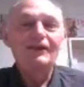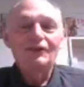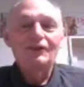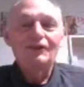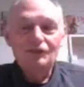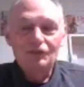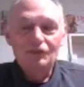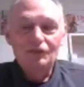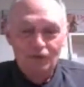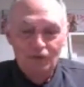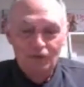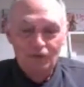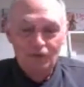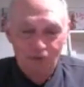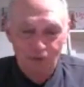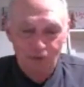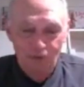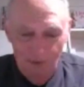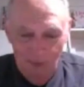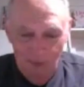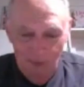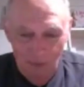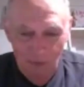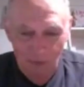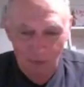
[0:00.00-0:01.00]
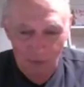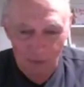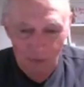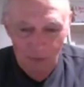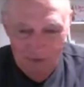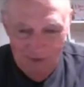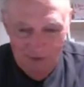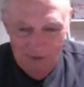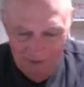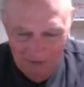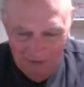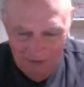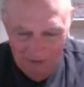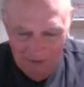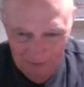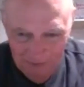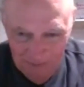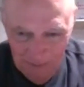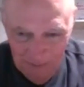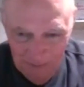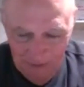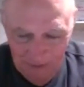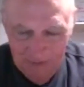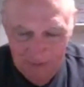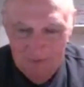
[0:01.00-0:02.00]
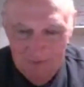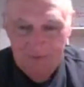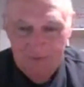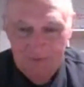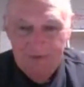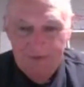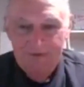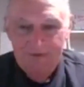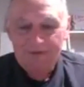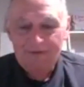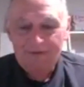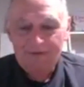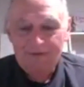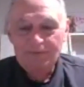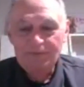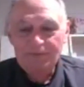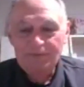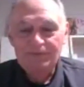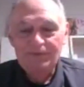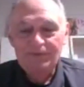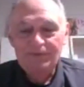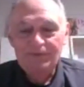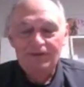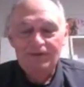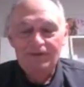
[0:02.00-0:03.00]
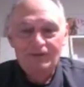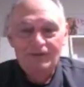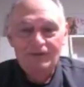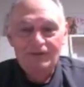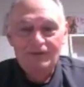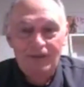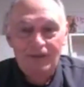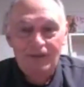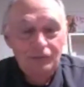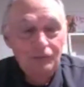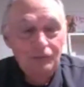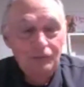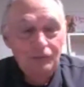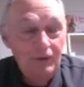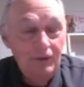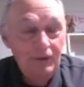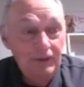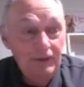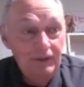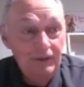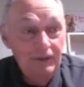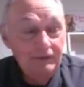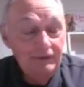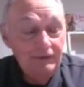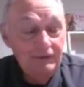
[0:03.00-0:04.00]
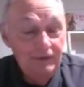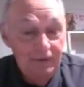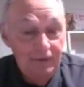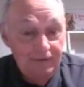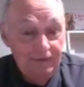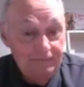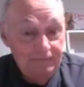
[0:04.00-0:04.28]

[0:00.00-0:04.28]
So Grandma Moody went down, met Dolly Sinatra, and